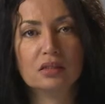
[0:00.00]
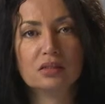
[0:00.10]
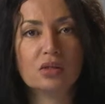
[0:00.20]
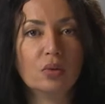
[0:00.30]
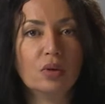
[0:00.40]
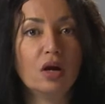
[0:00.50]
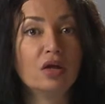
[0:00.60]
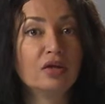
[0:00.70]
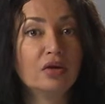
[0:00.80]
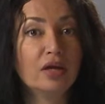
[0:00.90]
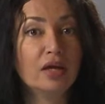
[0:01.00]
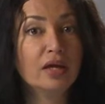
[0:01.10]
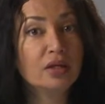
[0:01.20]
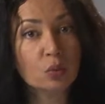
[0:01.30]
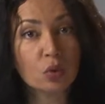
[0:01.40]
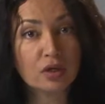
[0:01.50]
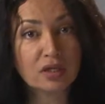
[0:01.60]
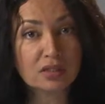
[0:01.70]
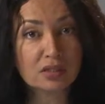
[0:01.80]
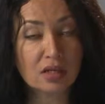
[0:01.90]
So, are there any
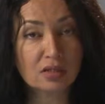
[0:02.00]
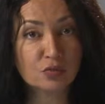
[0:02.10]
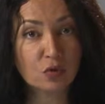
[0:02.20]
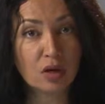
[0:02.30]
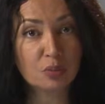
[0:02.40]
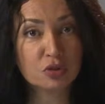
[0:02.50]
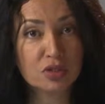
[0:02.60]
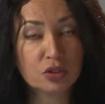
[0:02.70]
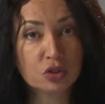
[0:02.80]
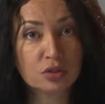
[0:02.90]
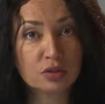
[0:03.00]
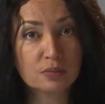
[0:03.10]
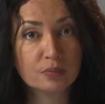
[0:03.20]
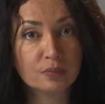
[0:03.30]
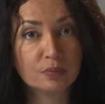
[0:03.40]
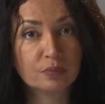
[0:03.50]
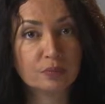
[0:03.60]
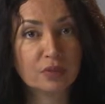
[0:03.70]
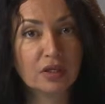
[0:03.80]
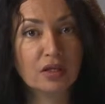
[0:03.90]
warning signs for hypertension?
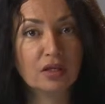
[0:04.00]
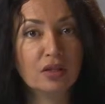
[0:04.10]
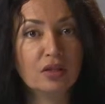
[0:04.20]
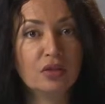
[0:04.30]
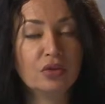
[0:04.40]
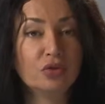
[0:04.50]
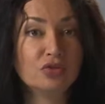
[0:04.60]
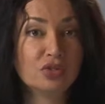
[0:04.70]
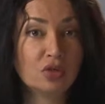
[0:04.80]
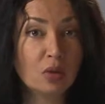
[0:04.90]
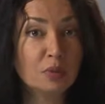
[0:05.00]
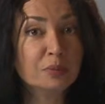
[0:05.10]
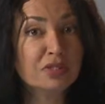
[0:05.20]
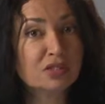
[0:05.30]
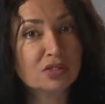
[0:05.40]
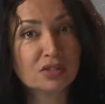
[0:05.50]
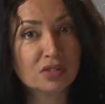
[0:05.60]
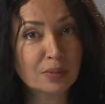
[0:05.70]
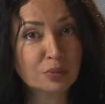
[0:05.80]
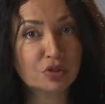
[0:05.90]
There's a common
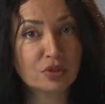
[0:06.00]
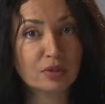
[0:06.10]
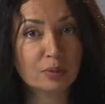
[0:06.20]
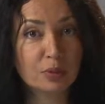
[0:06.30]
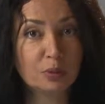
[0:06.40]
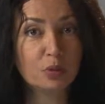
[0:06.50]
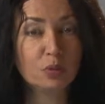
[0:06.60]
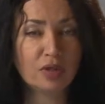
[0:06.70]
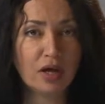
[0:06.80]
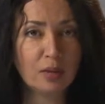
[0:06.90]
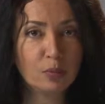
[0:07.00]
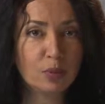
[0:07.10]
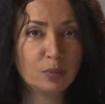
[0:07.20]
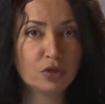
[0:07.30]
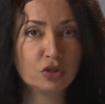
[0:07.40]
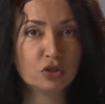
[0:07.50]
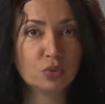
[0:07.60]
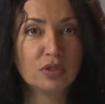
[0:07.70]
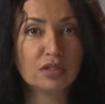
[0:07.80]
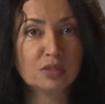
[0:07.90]
misconception that people with high blood pressure
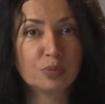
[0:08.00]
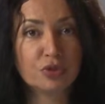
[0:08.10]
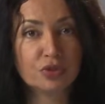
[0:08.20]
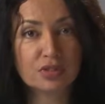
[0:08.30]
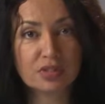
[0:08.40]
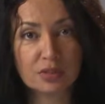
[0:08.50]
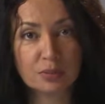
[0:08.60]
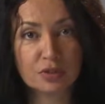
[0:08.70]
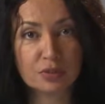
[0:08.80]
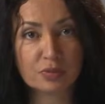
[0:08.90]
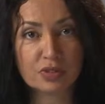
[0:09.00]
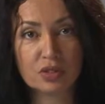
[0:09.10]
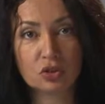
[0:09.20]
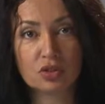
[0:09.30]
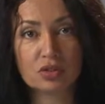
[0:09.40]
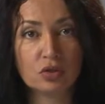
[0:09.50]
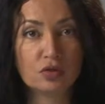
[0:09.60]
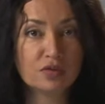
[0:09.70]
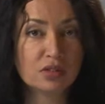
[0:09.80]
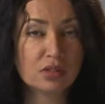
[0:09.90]
will experience symptoms such as
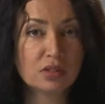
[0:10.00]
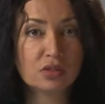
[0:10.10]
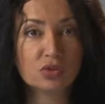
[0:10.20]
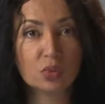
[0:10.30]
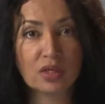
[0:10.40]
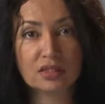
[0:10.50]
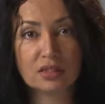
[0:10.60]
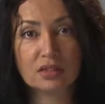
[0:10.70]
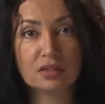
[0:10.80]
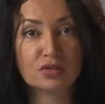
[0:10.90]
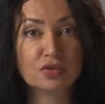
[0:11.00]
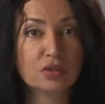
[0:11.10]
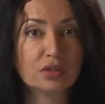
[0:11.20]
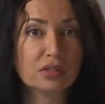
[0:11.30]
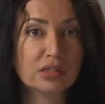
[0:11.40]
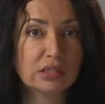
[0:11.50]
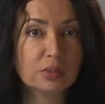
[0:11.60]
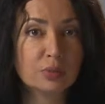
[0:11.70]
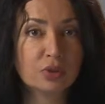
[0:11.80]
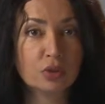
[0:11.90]
nervousness, sweating, difficulty
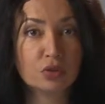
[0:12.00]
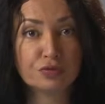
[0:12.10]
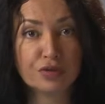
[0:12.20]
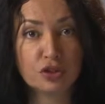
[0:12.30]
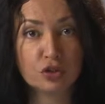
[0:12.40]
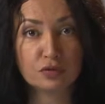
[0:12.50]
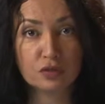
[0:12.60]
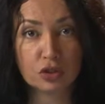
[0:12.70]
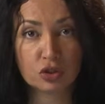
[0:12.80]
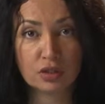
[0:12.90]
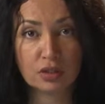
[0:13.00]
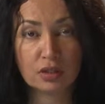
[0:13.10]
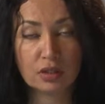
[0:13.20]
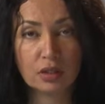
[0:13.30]
sleeping, or facial flushing.